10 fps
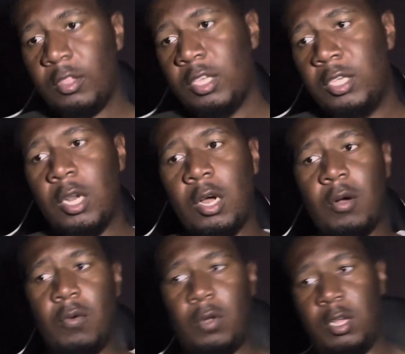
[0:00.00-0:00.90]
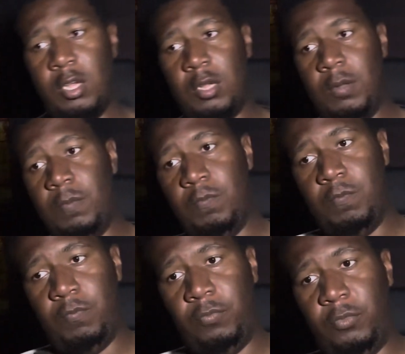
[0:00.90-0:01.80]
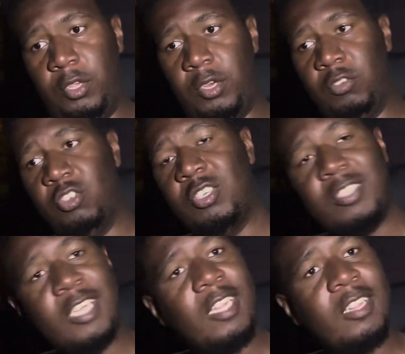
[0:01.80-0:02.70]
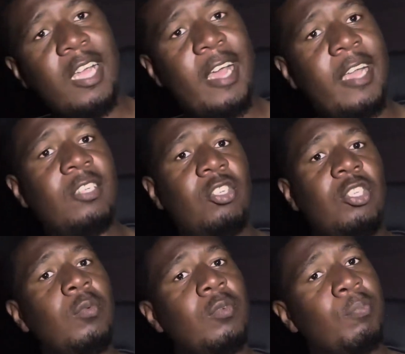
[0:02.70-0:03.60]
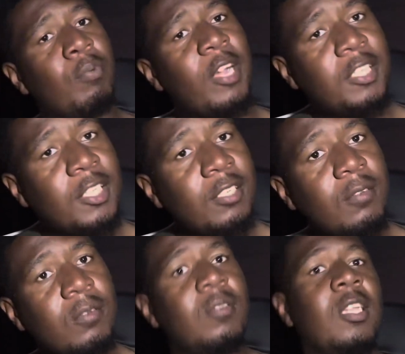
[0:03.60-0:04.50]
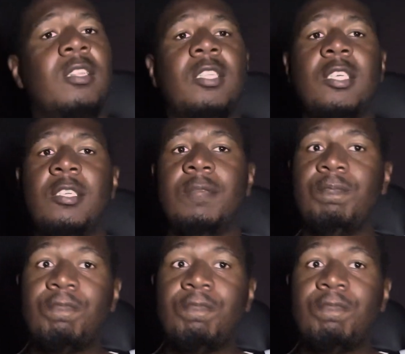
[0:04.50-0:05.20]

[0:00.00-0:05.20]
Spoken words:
you know, she said that she was pregnant, and then